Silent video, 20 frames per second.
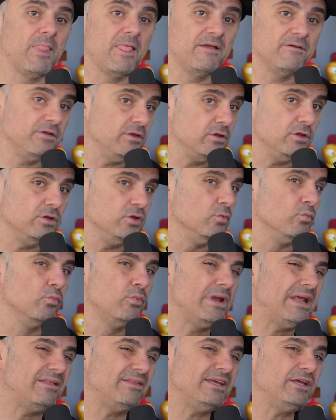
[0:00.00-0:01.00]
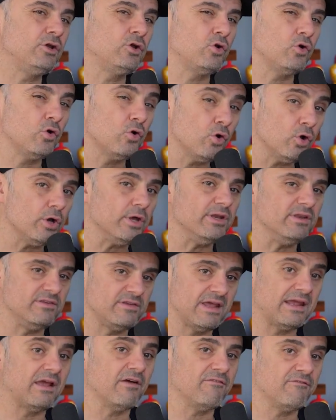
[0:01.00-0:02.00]
You really could
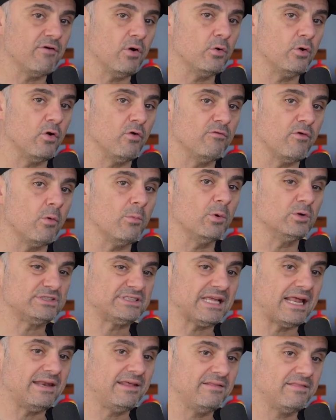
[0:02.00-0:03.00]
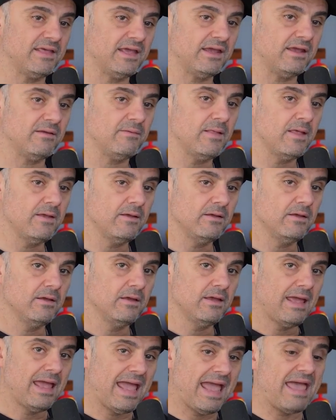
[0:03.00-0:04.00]
take a photo of almost anything
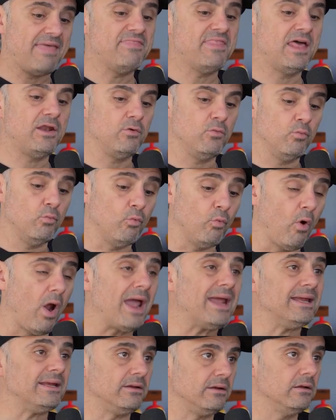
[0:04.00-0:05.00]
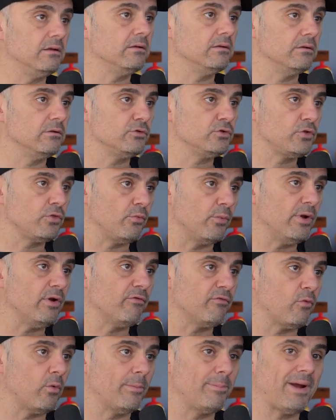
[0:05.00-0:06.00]
and then write 3
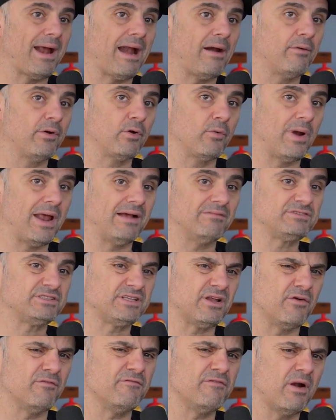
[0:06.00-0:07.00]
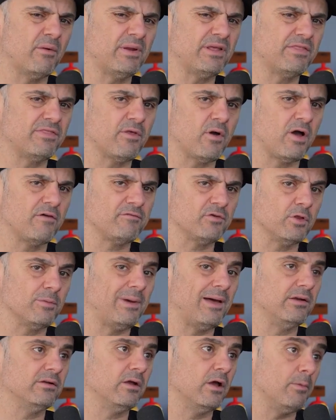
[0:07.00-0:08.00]
or 4 paragraphs that are very thoughtful
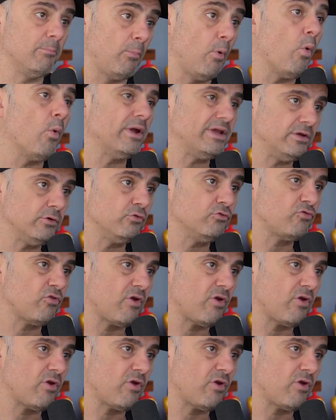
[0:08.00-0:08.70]
about a point you're